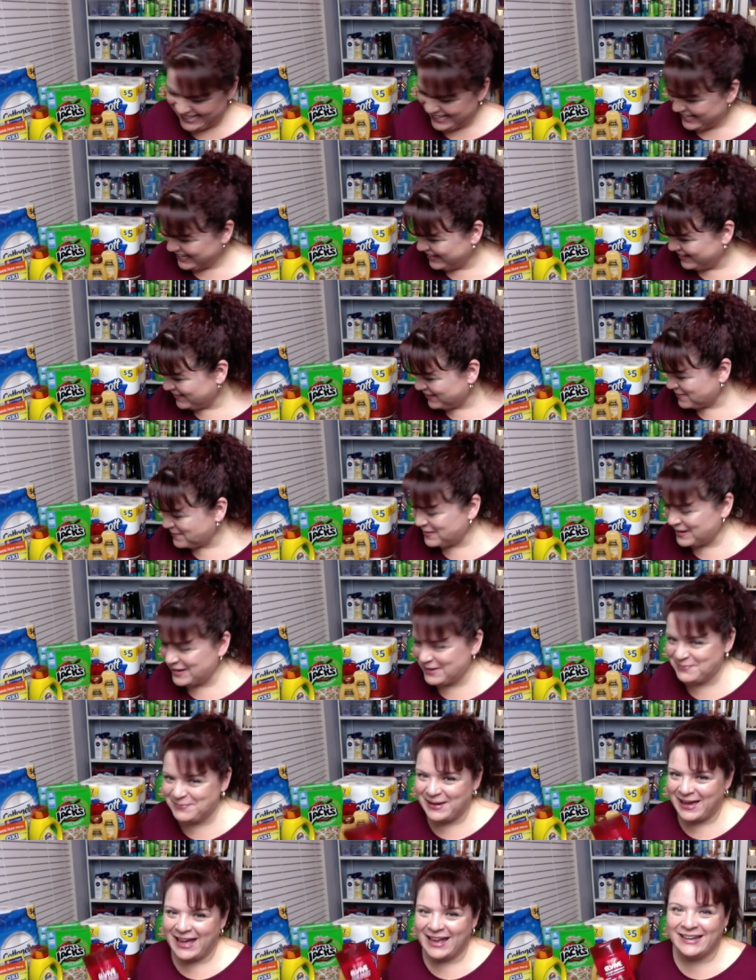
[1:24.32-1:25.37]
you are being
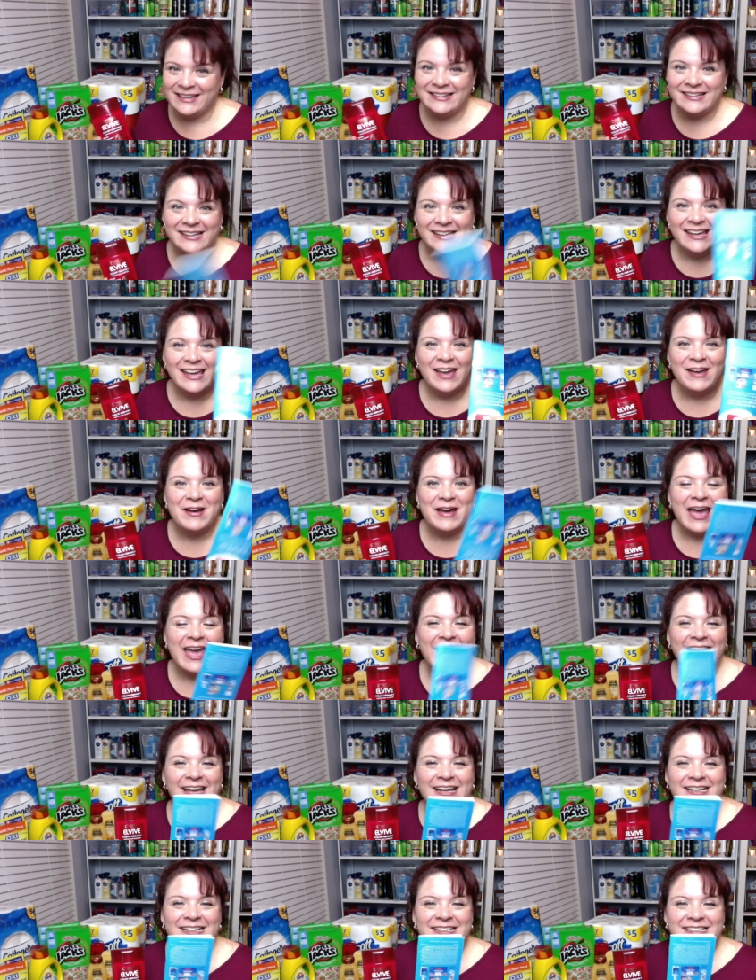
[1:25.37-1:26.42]
bad.
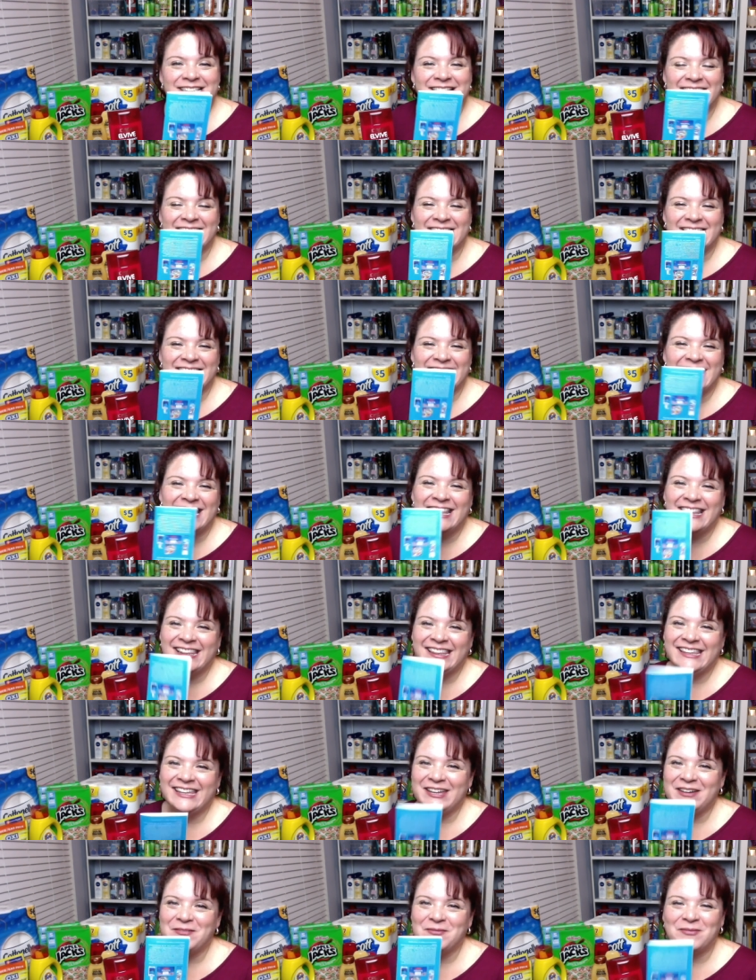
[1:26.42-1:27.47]
And in
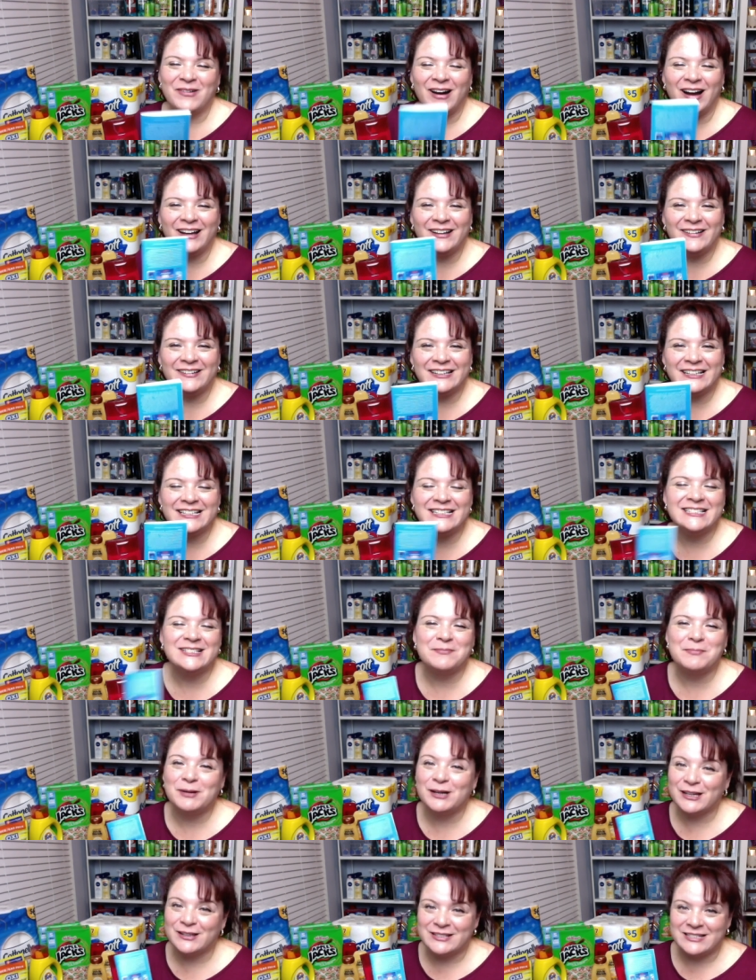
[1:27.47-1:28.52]
the Walgreens
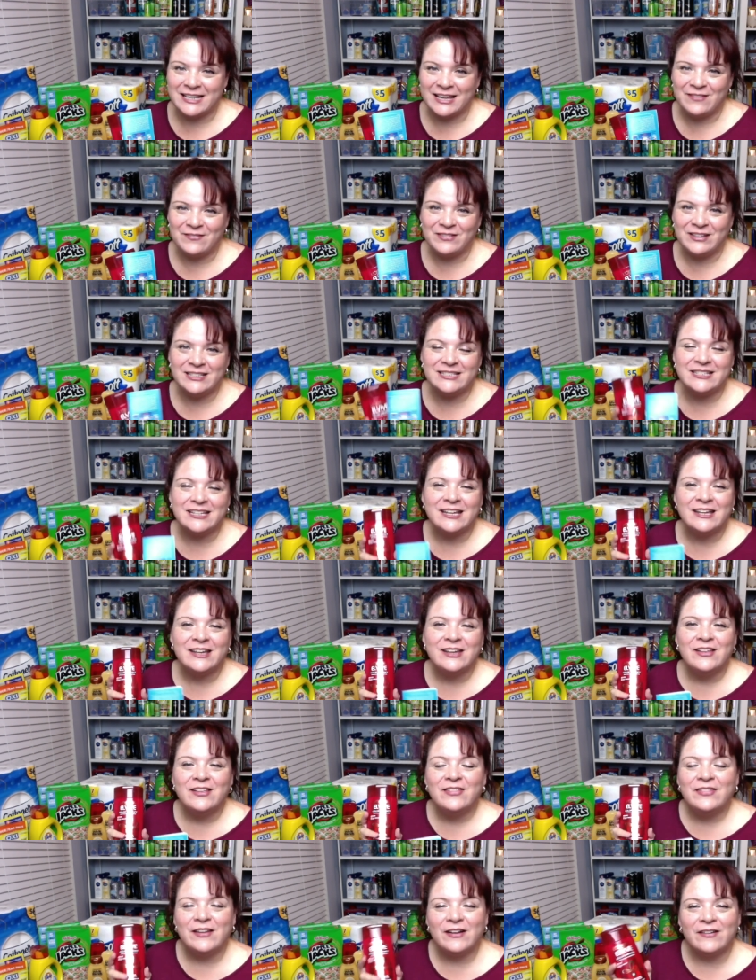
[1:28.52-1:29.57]
Book of Savings,
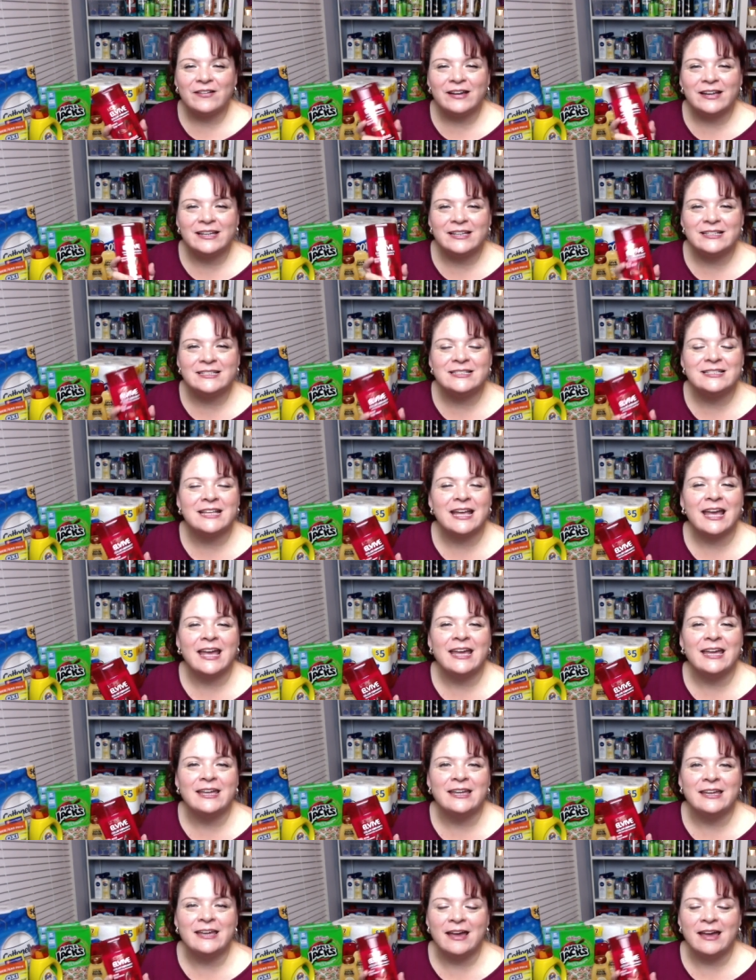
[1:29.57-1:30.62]
there is
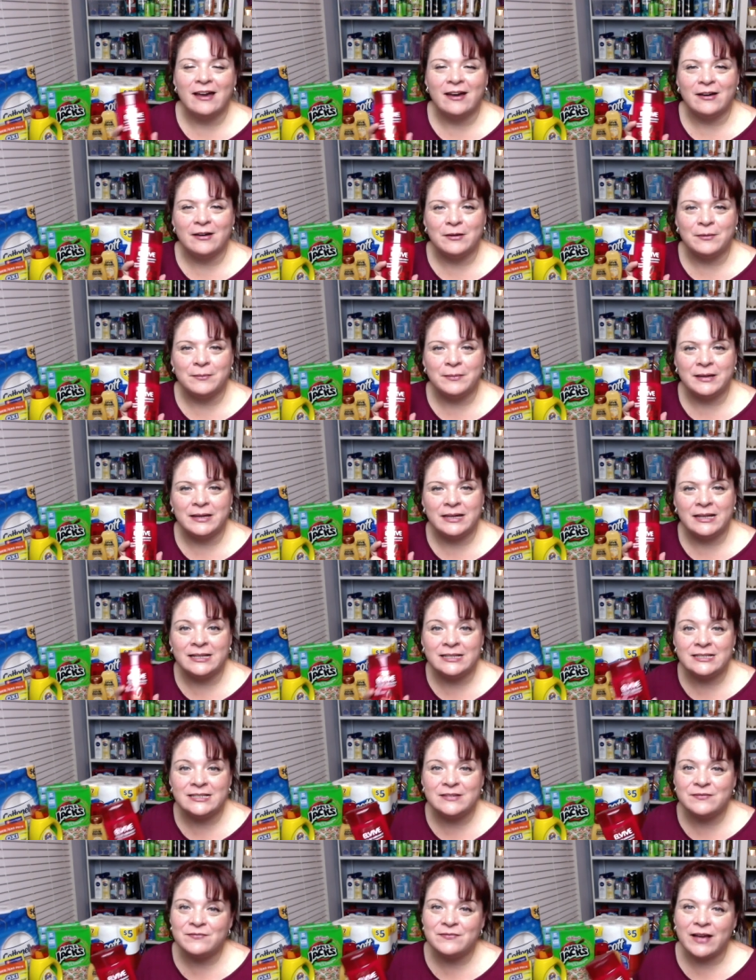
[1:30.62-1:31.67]
a um,
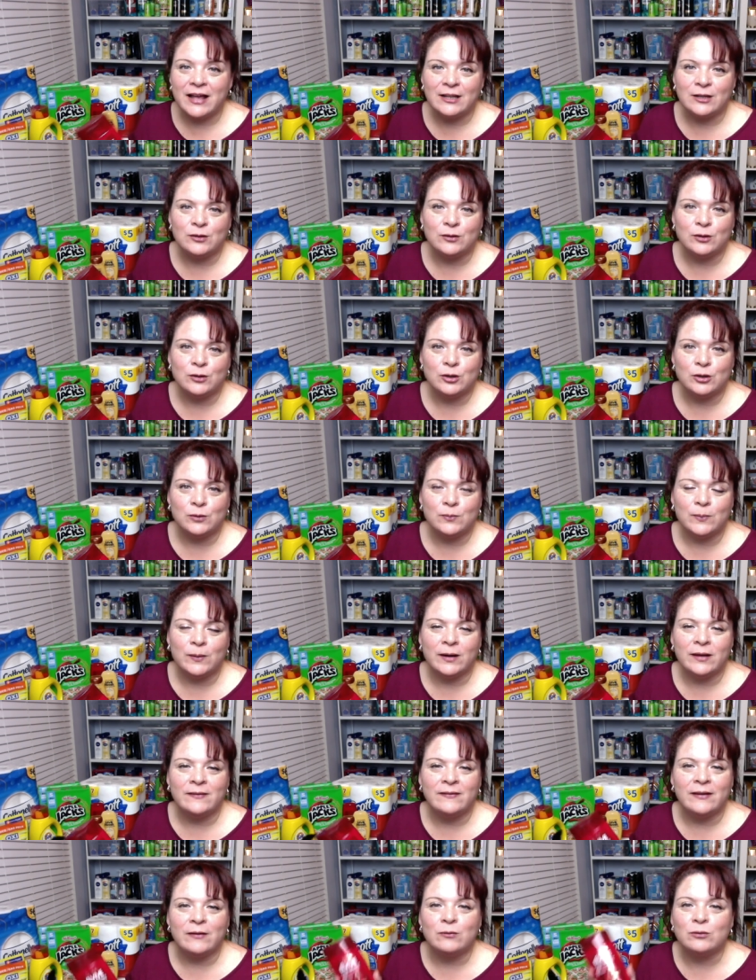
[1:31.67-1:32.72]
instant value
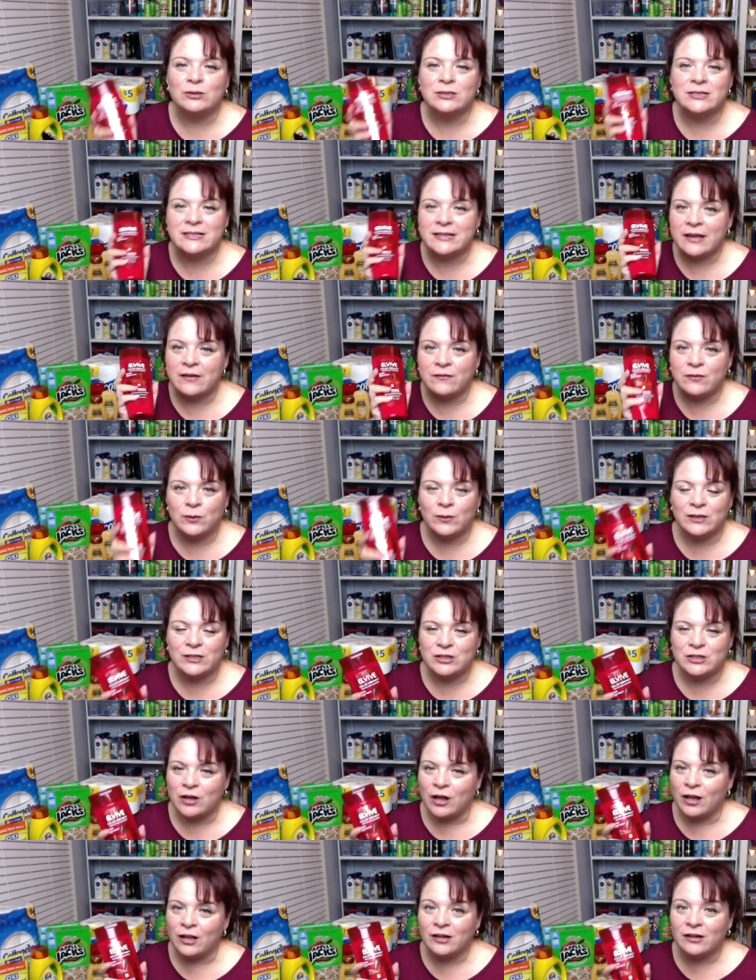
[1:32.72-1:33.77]
coupon that will save you a
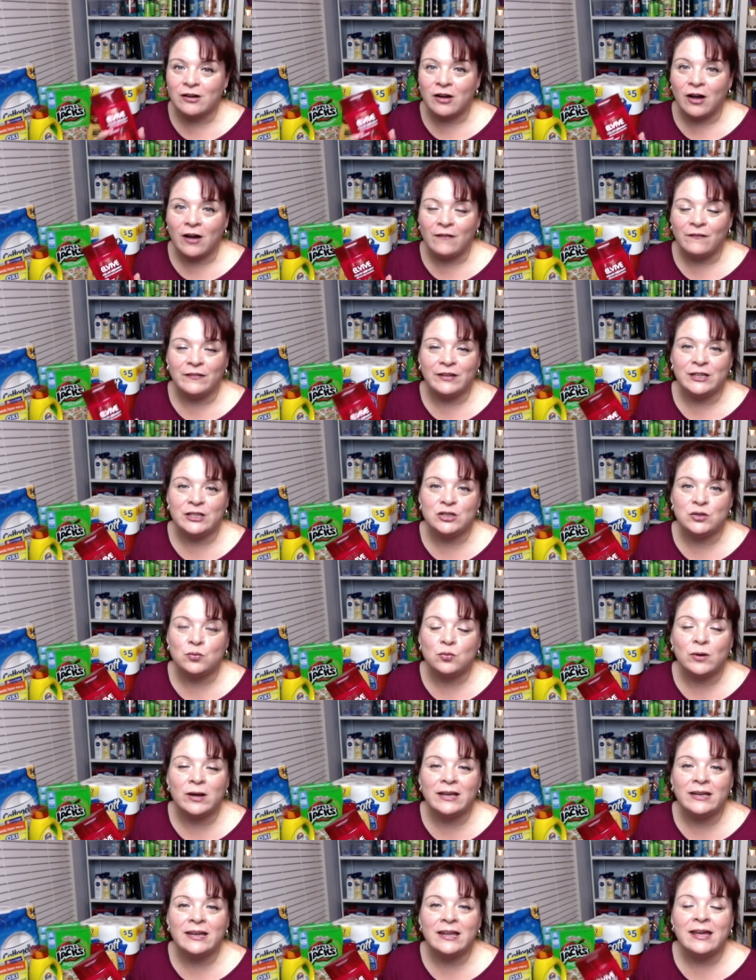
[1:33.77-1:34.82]
dollar off each
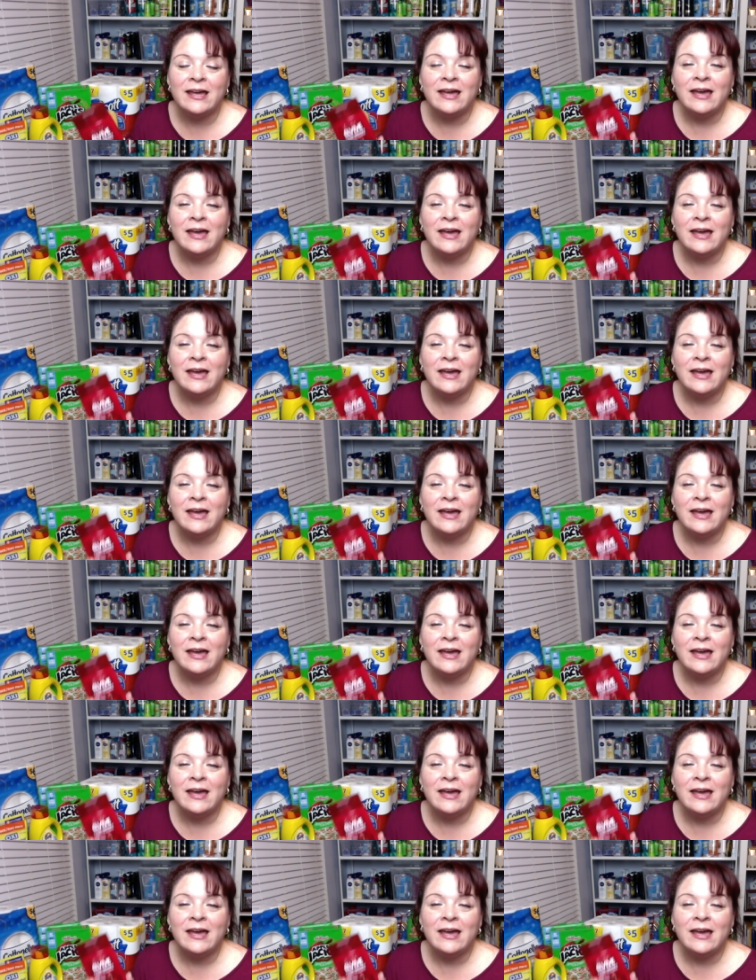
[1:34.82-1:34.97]
one.